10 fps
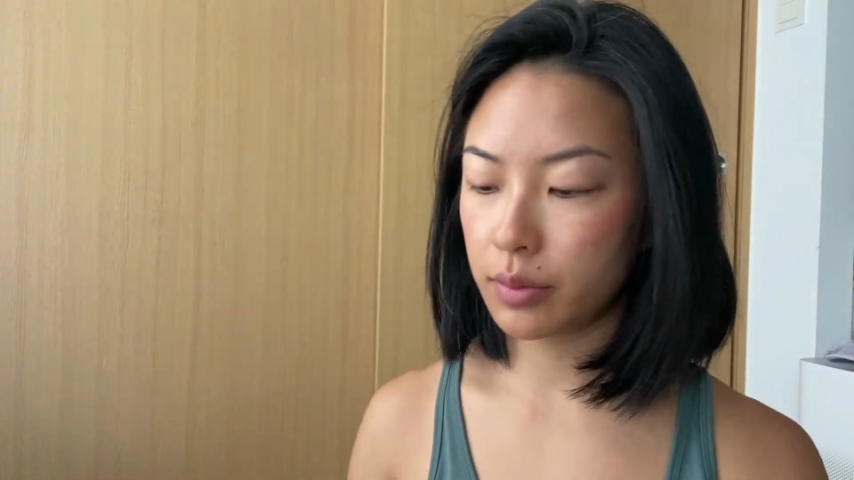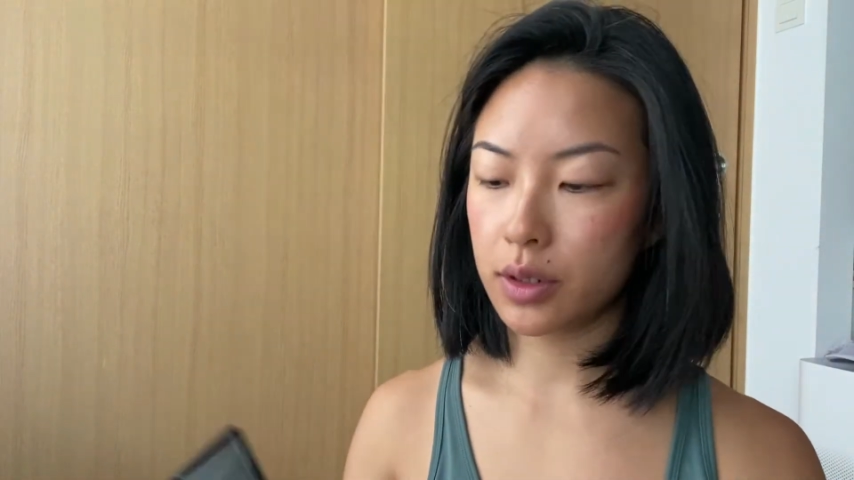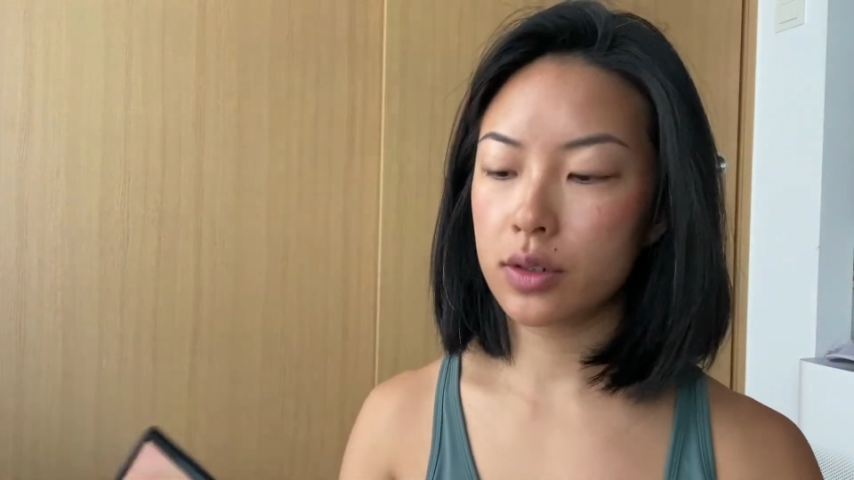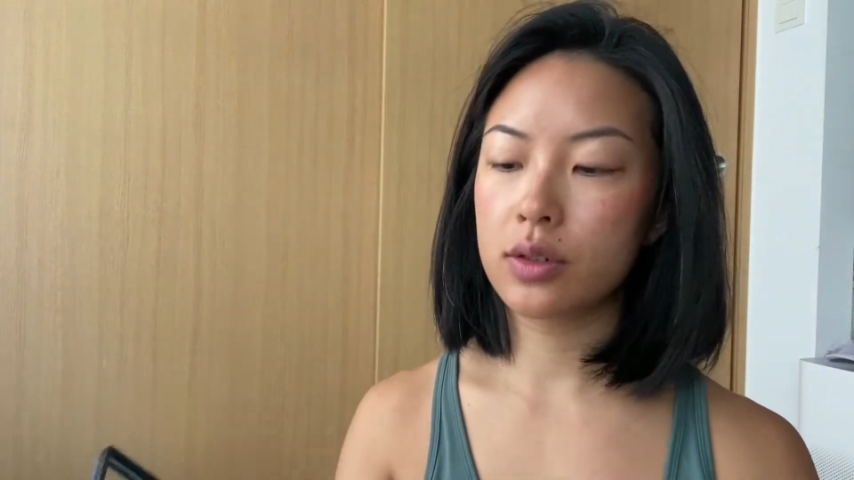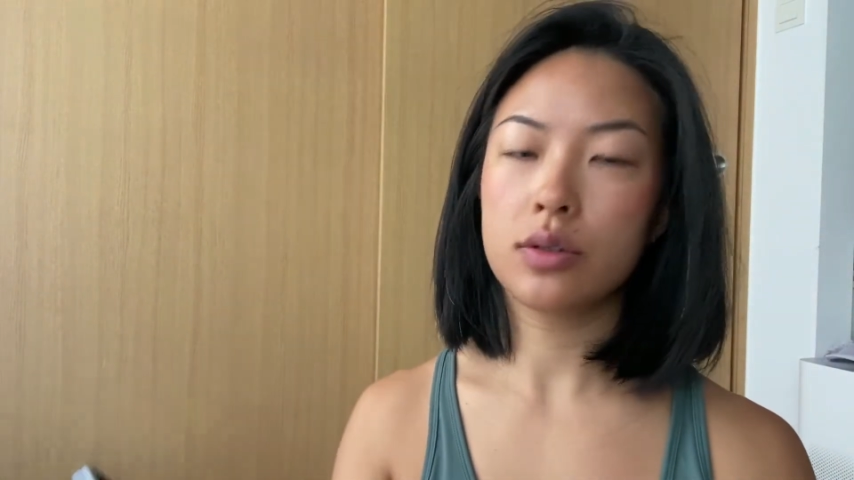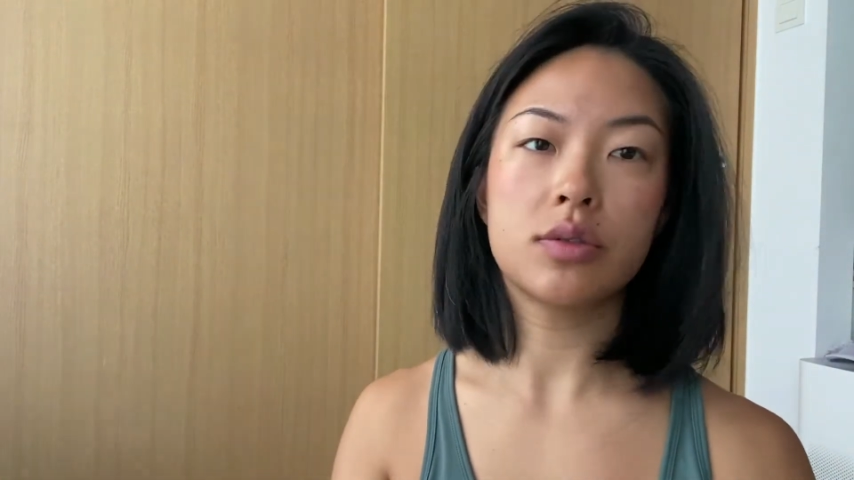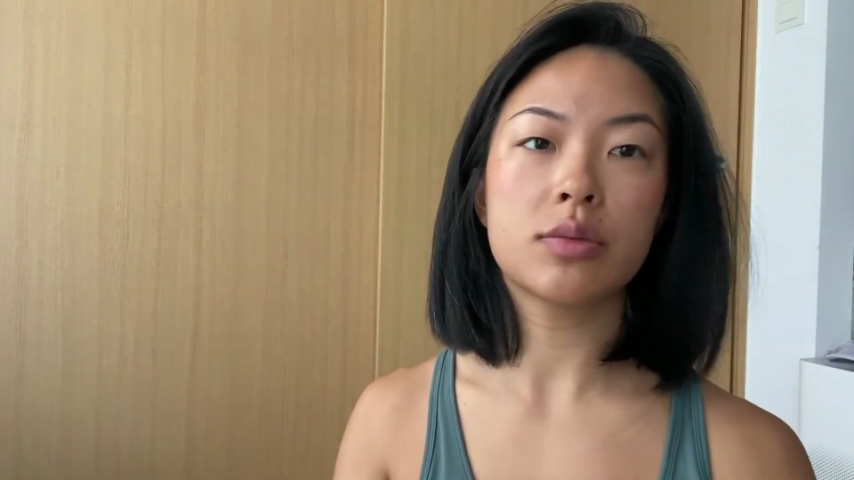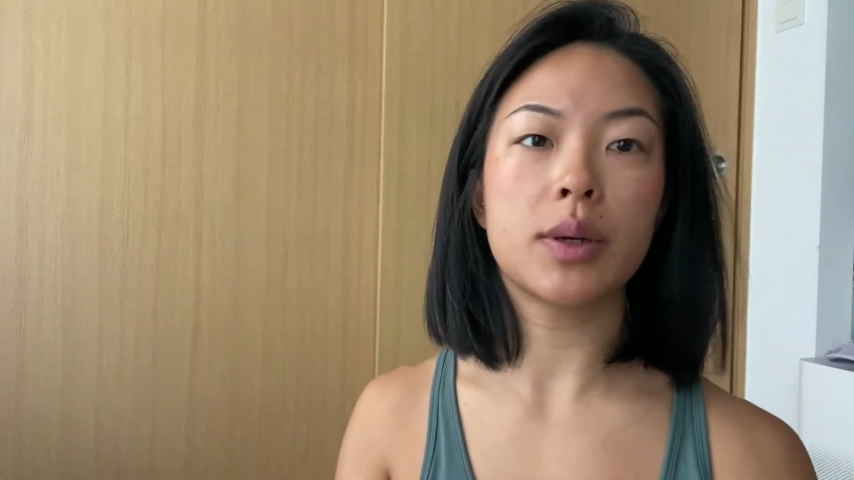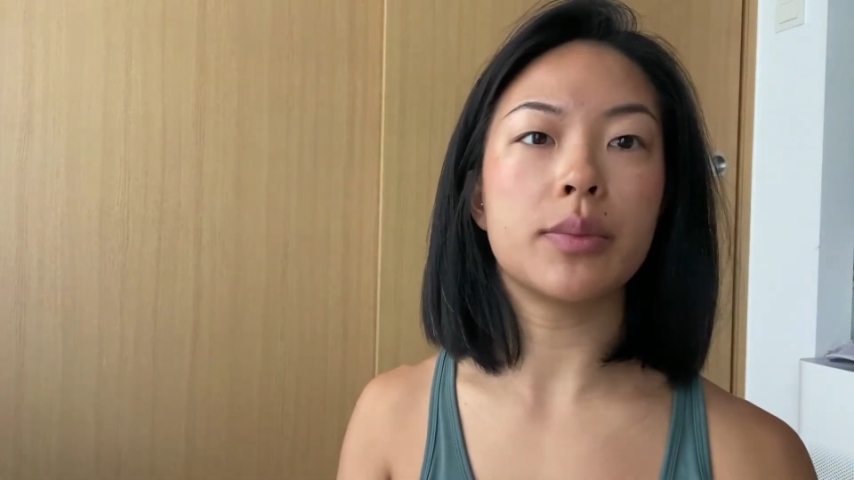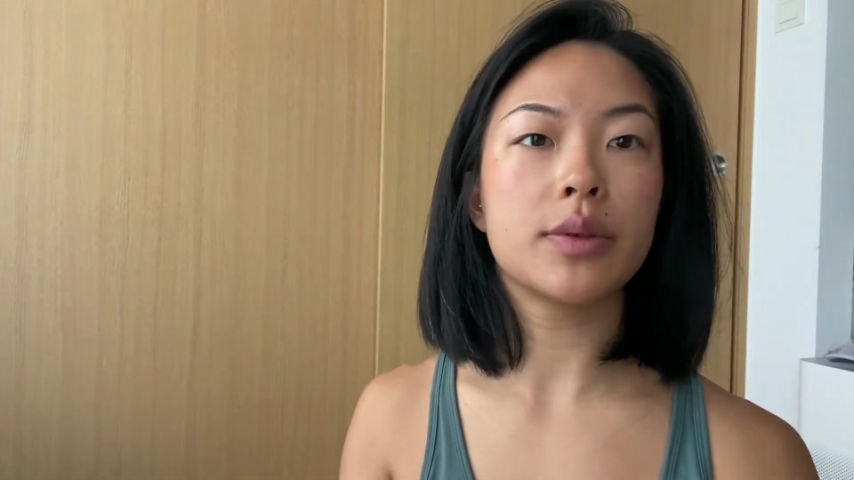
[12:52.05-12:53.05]
me just
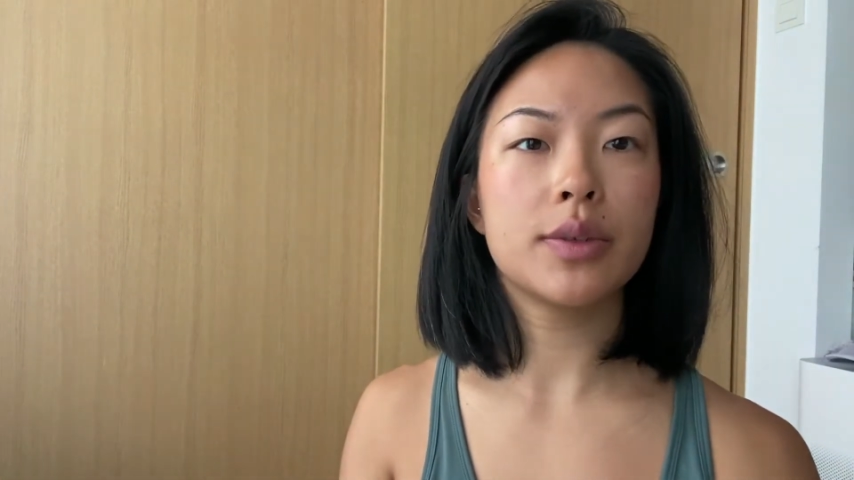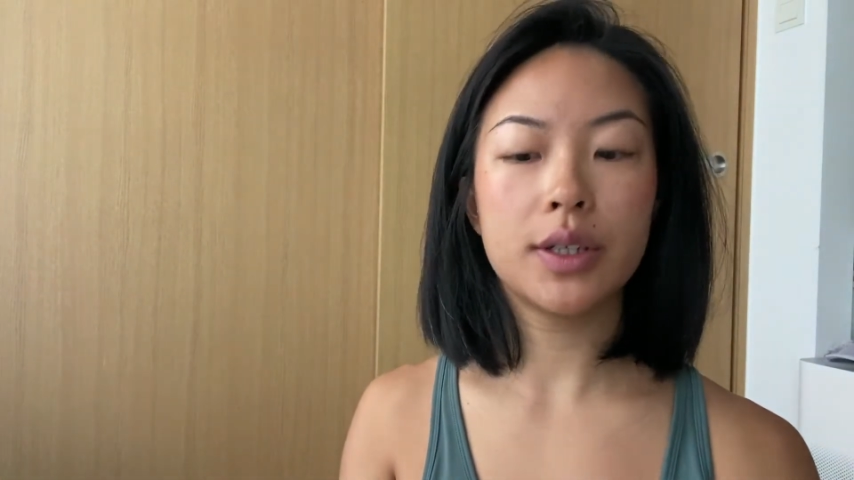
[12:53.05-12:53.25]
use my mirror